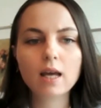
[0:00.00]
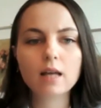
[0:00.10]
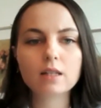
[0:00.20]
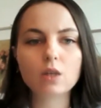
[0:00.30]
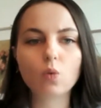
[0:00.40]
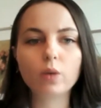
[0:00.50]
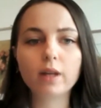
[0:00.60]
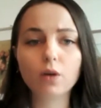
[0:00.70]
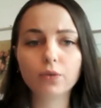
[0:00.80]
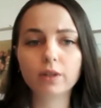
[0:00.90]
So without
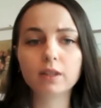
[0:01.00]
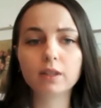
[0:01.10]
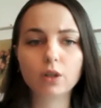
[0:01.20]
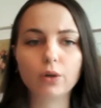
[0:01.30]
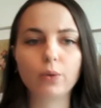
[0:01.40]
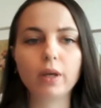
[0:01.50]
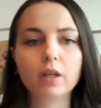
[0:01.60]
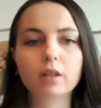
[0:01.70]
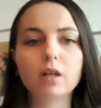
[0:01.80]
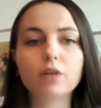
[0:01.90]
further going,
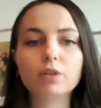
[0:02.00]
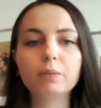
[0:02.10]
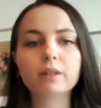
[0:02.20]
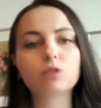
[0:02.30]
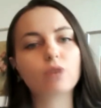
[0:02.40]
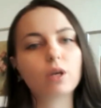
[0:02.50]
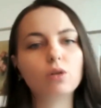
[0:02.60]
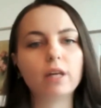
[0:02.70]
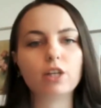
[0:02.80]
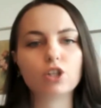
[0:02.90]
government
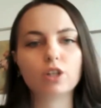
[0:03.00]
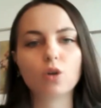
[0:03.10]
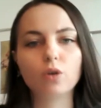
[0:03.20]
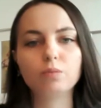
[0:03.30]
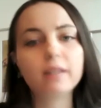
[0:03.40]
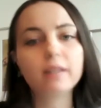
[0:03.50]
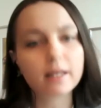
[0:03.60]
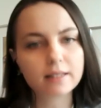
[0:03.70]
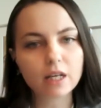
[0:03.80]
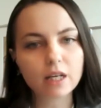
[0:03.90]
regulation on media
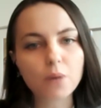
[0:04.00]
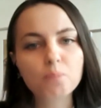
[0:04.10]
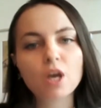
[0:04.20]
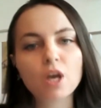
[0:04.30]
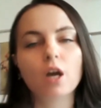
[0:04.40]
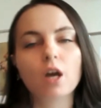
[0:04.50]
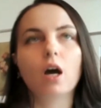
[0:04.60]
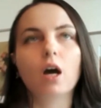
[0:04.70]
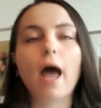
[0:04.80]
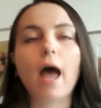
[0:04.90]
seek
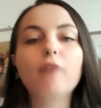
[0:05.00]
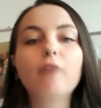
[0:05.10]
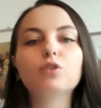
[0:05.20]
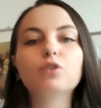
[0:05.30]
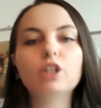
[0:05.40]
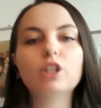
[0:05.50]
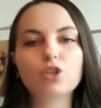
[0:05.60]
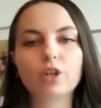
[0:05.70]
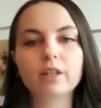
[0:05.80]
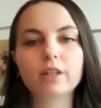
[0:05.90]
have to
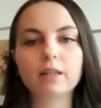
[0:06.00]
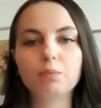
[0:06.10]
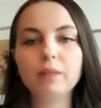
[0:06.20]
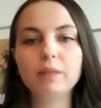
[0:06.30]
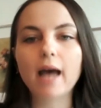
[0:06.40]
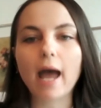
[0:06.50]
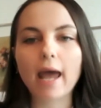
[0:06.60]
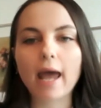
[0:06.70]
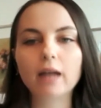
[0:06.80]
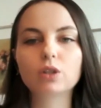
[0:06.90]
ensure that media
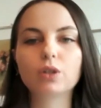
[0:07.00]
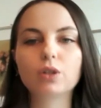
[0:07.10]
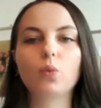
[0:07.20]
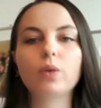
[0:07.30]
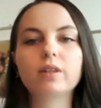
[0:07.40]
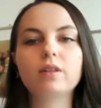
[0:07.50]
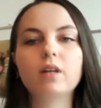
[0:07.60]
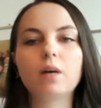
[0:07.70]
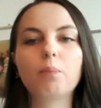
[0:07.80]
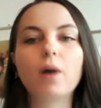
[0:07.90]
act with
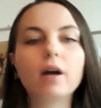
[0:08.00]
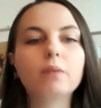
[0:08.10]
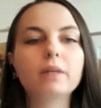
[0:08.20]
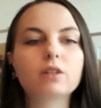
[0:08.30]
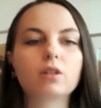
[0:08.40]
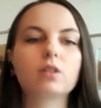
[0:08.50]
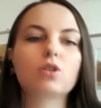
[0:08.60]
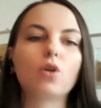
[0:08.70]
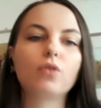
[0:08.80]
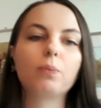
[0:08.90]
the parameters
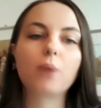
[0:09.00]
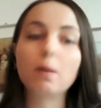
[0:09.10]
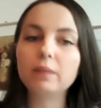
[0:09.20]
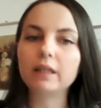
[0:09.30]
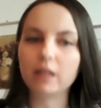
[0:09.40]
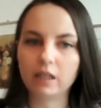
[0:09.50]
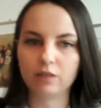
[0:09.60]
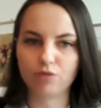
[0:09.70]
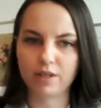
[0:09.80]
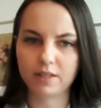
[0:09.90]
of a public
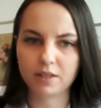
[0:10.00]
interest.